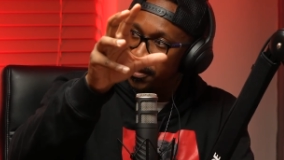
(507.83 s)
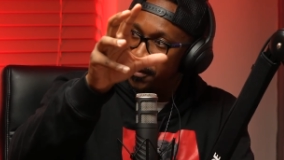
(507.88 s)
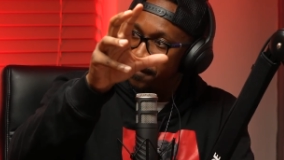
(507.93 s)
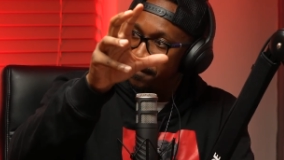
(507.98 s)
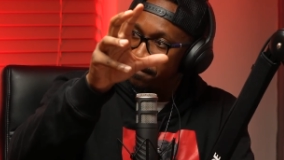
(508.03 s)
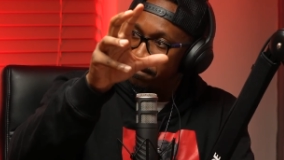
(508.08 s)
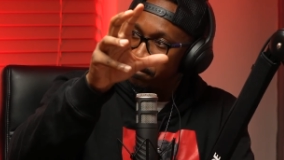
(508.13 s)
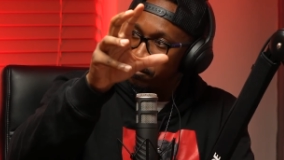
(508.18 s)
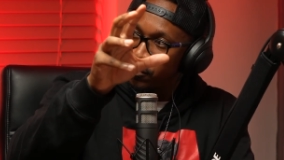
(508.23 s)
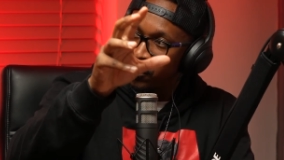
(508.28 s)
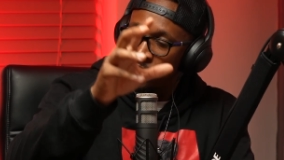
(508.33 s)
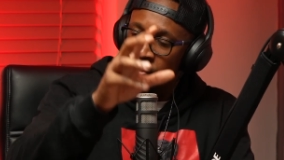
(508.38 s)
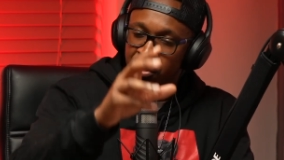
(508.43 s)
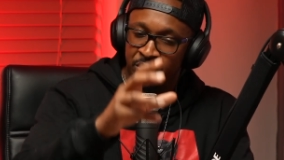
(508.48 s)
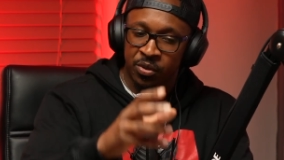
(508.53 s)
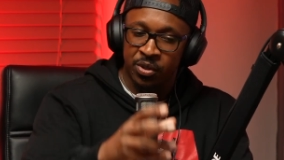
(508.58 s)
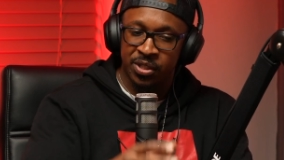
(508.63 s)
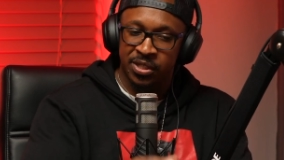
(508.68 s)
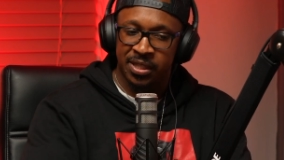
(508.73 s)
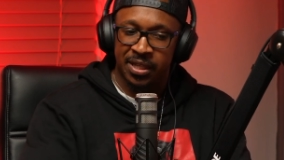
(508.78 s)
Mm.
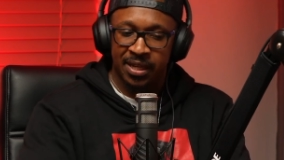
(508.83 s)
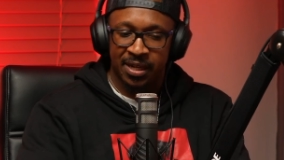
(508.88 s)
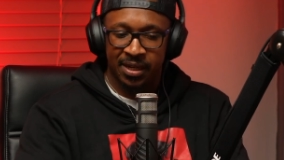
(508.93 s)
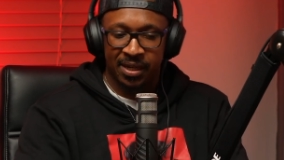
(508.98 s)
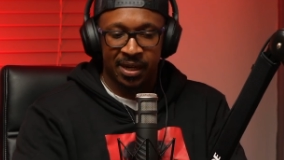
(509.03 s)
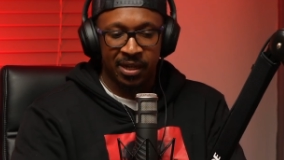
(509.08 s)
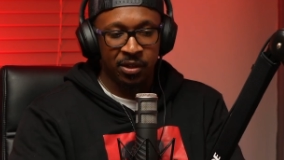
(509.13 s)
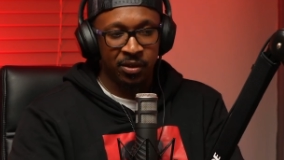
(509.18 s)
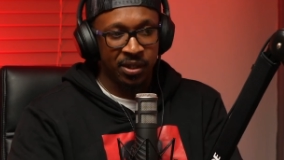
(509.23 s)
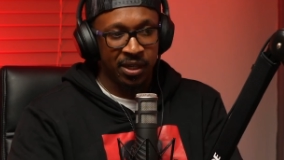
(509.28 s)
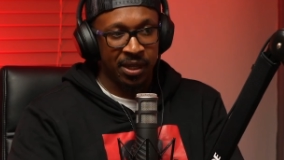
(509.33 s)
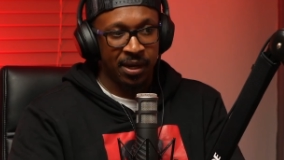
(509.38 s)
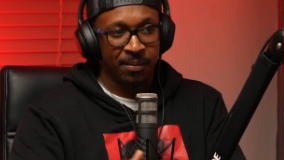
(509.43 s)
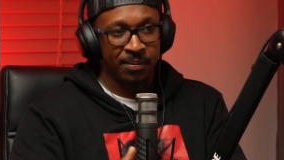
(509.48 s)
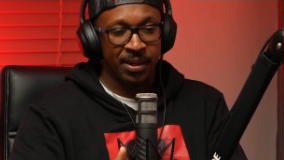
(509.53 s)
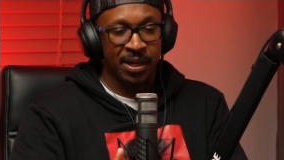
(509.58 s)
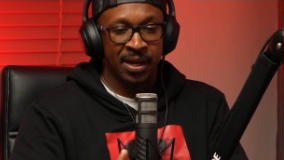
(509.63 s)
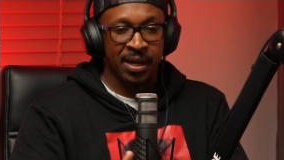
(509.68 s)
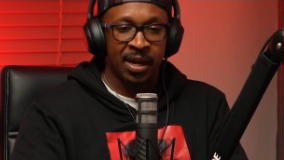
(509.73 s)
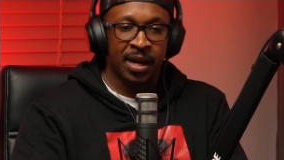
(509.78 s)
So it's like I look at it and I'm
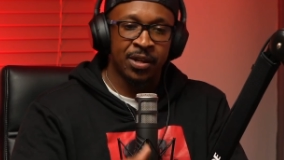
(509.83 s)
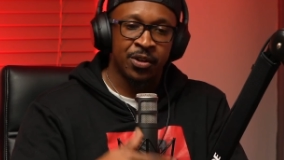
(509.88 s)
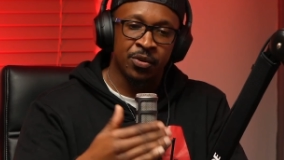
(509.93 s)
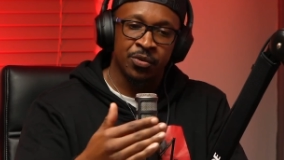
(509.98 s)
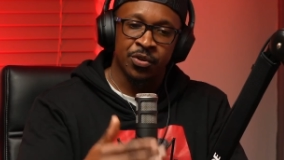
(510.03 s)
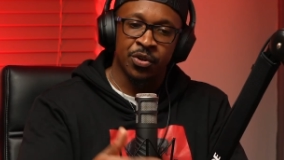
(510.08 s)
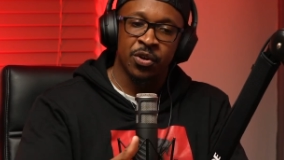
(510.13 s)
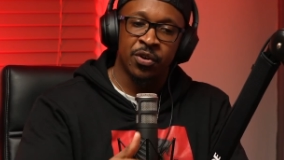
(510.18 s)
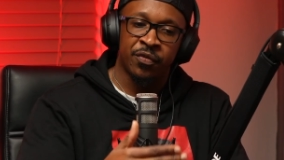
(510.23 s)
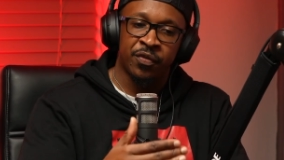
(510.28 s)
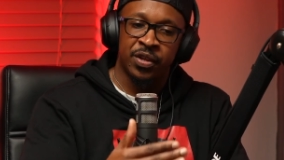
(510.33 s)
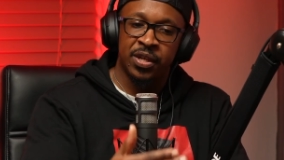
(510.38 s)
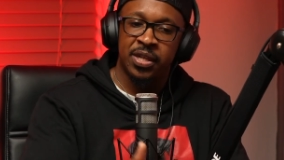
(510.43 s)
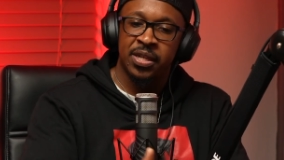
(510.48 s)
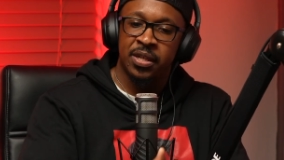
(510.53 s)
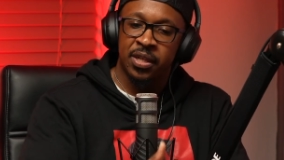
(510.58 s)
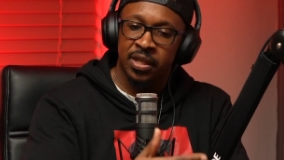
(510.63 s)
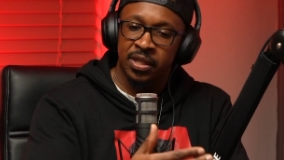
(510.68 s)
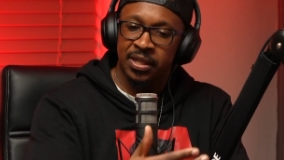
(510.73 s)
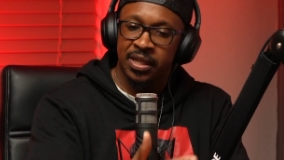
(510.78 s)
like, I don't know if he
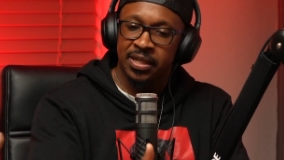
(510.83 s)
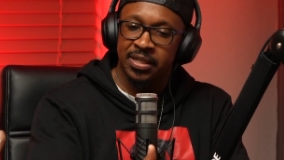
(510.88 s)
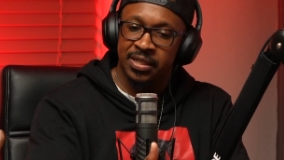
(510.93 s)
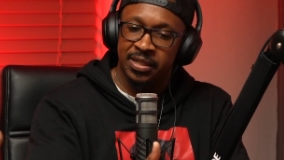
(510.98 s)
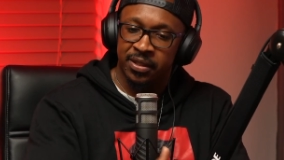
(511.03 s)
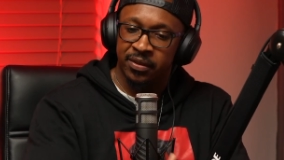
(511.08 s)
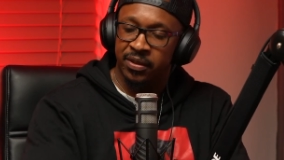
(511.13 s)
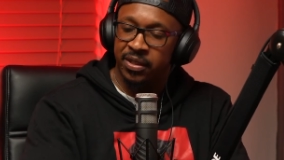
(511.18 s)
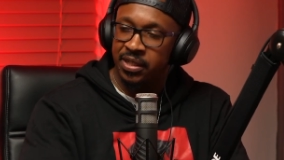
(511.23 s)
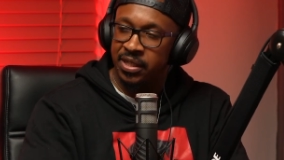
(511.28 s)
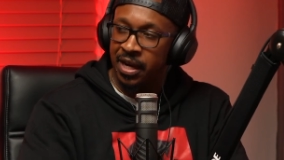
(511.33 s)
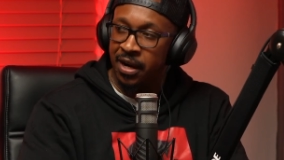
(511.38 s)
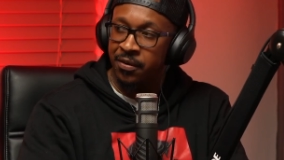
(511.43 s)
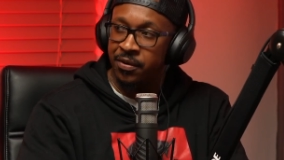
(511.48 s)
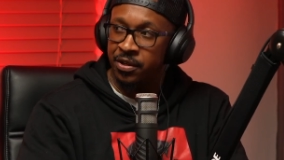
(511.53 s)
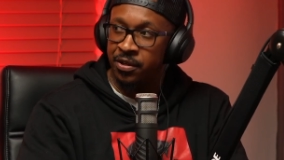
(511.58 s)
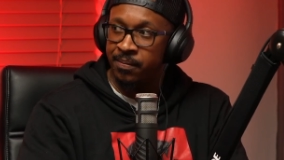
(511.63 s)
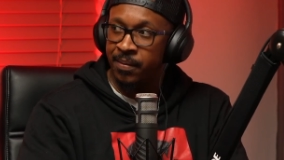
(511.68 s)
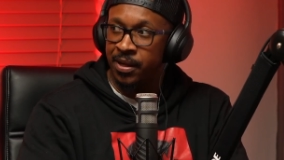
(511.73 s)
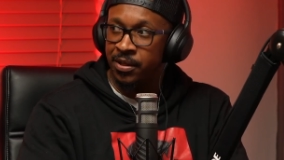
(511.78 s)
can necessarily
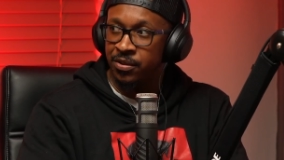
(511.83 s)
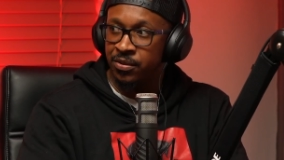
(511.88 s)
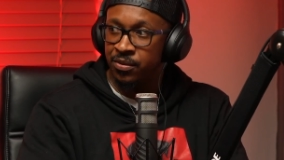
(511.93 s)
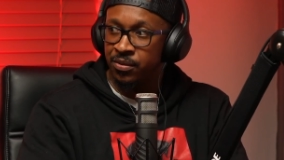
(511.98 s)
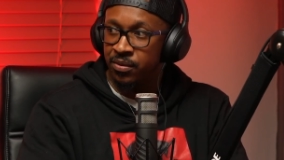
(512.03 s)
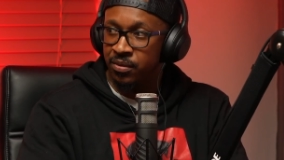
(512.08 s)
carry the mantle.